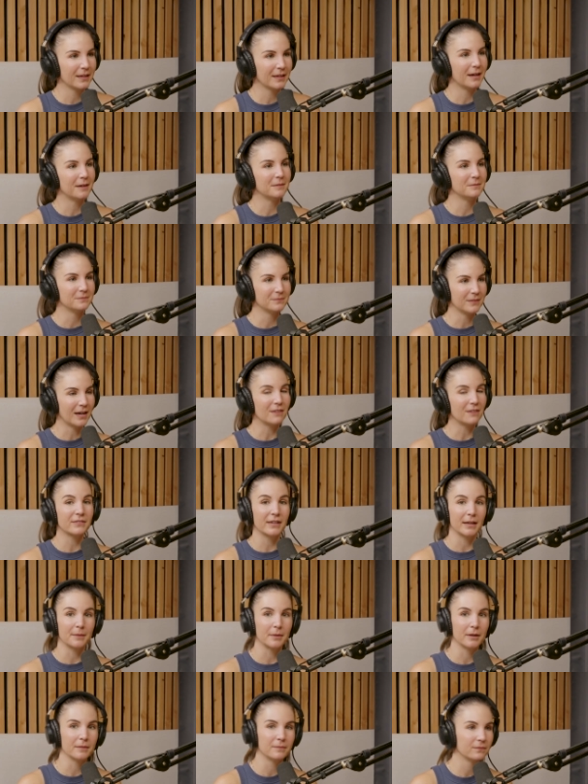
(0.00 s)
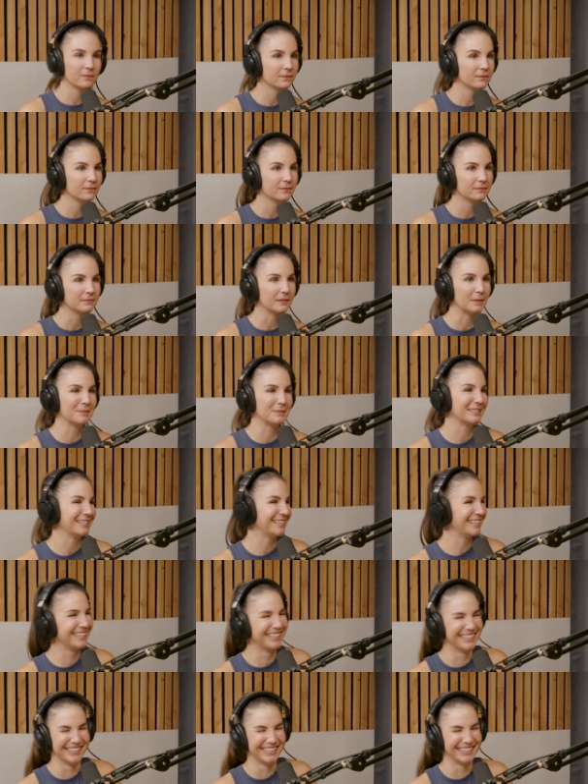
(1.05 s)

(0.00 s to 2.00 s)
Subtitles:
Oh, off camera. I'm just kidding.